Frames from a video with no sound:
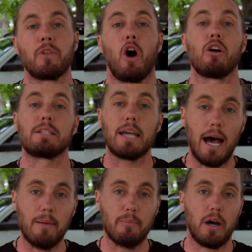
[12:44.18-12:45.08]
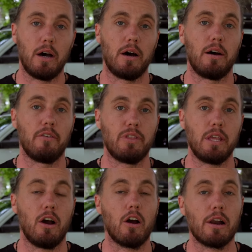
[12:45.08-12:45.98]
on top of
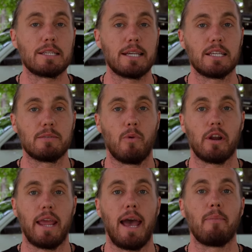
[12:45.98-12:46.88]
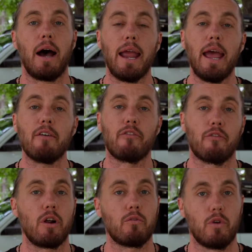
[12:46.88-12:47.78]
the RSI Smart Cap, I have
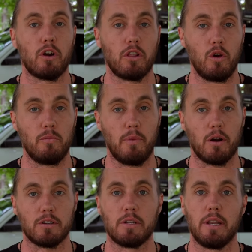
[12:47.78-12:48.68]
front runner load bars.